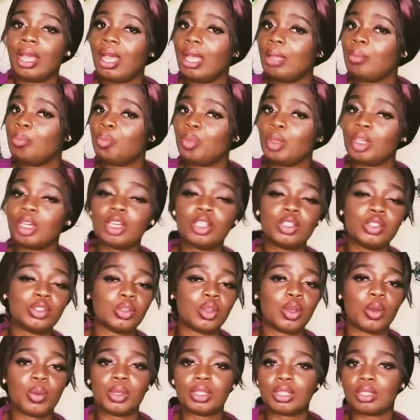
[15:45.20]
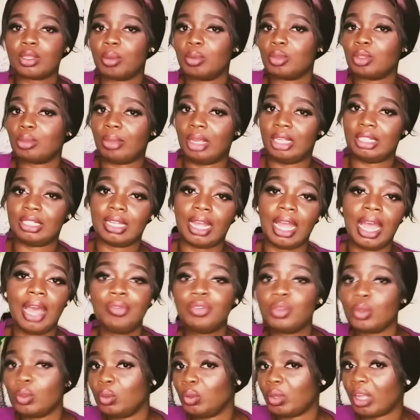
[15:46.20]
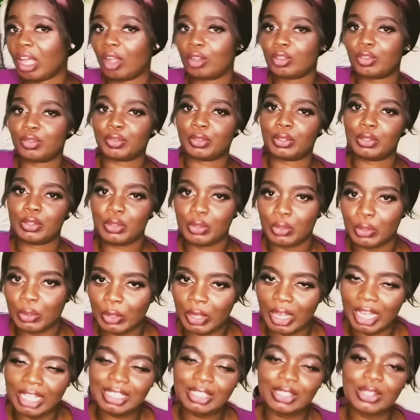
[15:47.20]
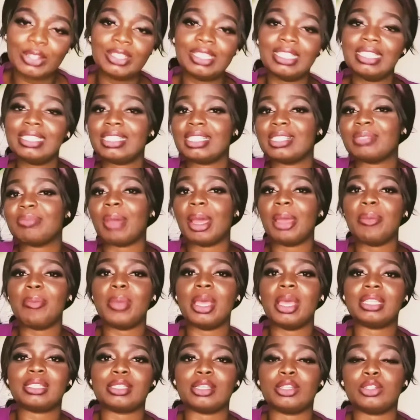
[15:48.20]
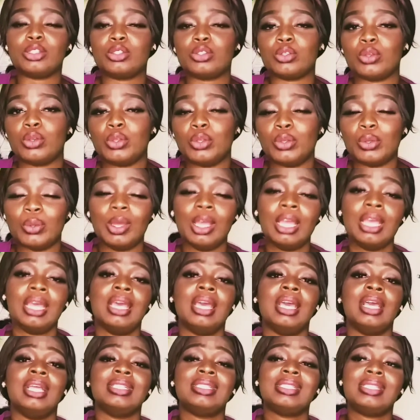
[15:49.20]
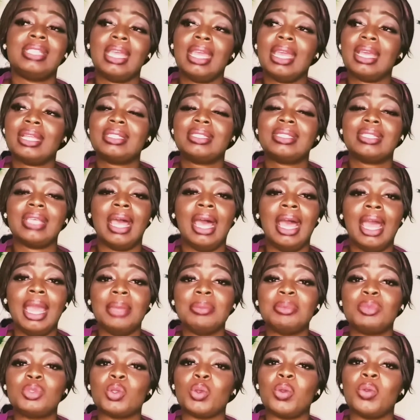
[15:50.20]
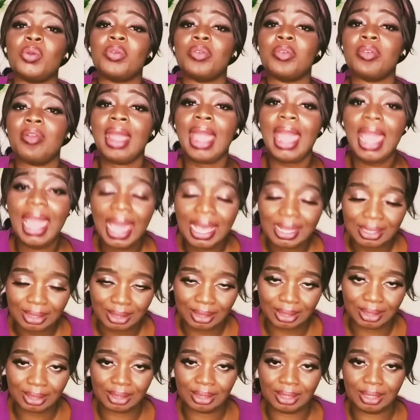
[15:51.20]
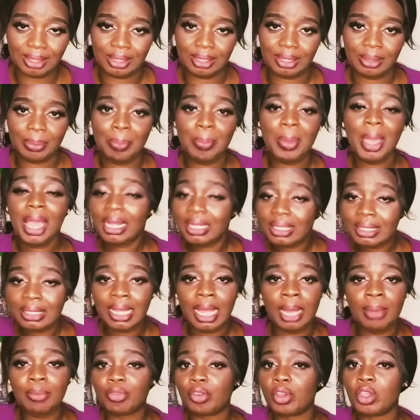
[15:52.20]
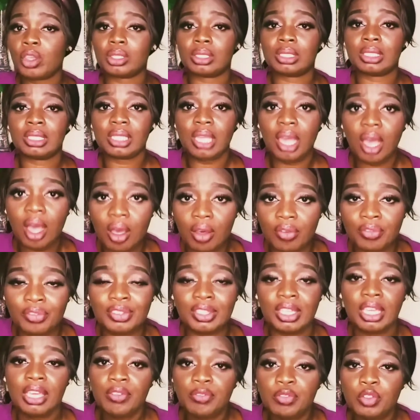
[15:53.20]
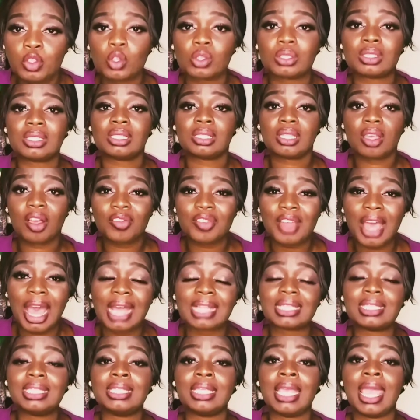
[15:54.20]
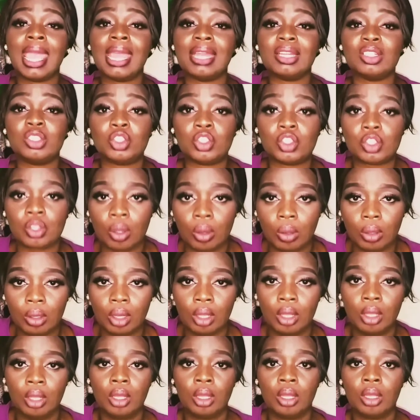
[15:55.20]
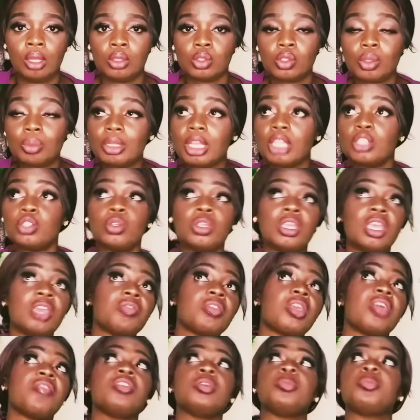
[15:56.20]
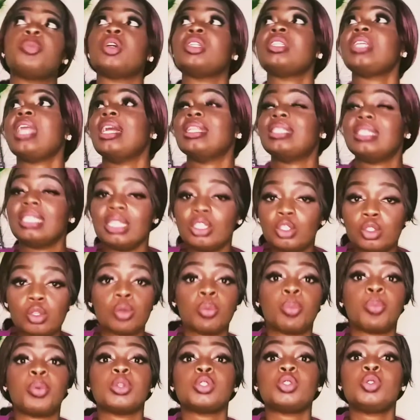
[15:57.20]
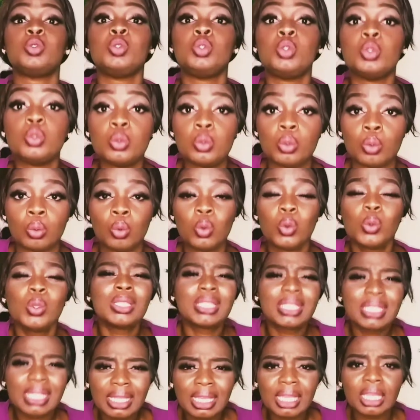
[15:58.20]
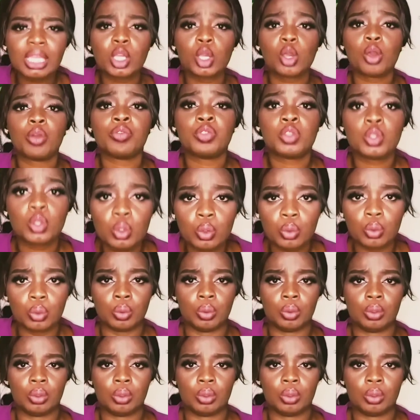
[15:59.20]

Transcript: because you always come to my channel, I have to look out for you. So this is my message to you. Take time to rest. Make time for yourself. Give yourself attention. Sometimes you give everybody attention, but who is taking care of you?